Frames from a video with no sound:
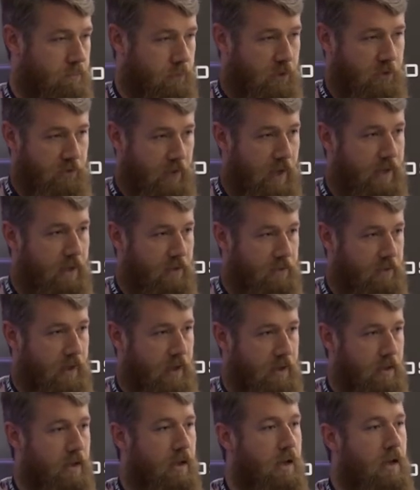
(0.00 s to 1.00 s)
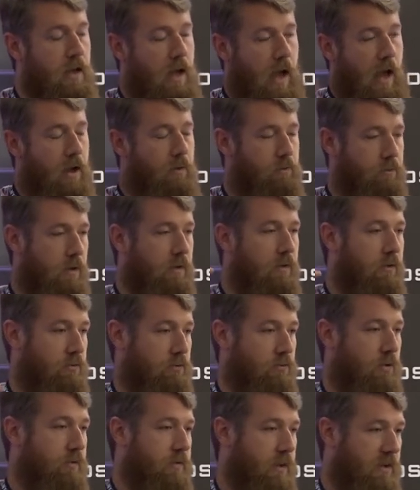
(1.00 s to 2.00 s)
what state it's in and run
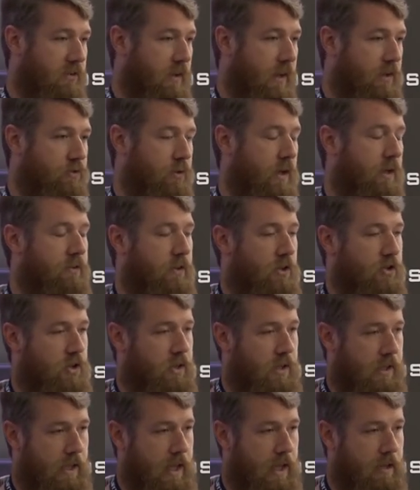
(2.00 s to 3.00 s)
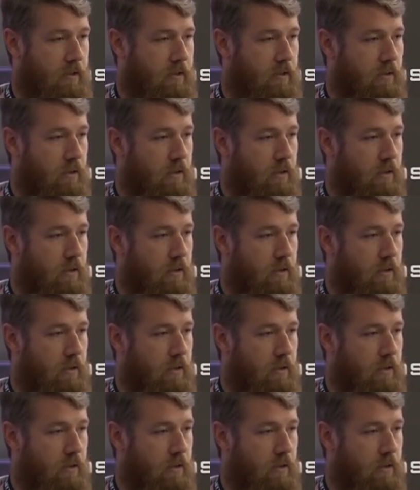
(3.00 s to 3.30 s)
through every state transition again.